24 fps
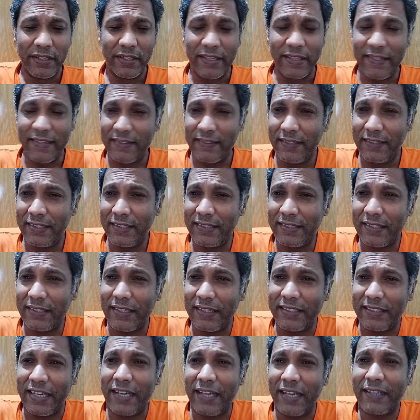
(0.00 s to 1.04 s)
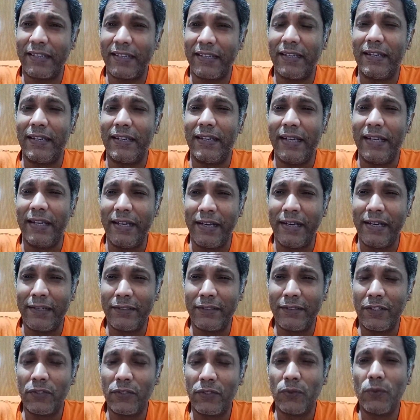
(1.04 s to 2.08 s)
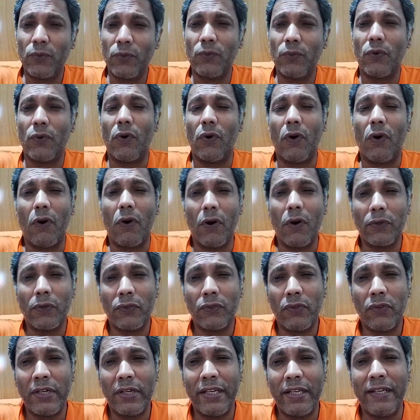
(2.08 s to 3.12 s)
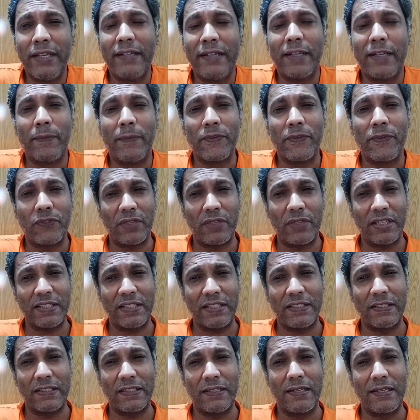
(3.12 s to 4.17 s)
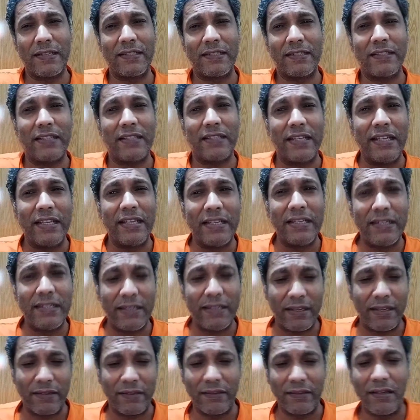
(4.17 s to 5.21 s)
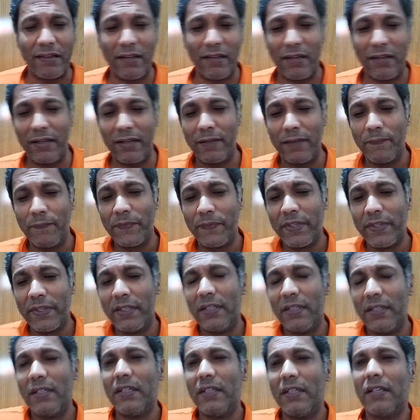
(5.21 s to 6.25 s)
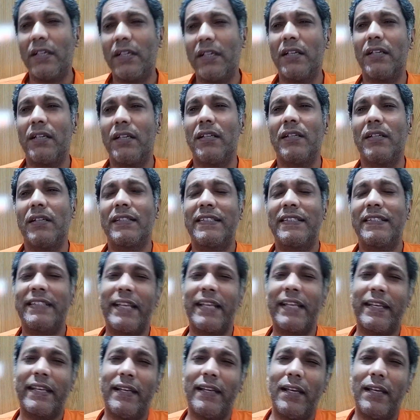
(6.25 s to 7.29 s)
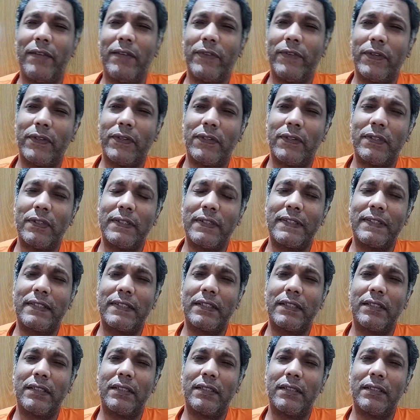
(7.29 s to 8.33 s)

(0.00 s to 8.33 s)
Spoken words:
Is this attack linked to ongoing demonstrations in Iran? Secondly, viewers,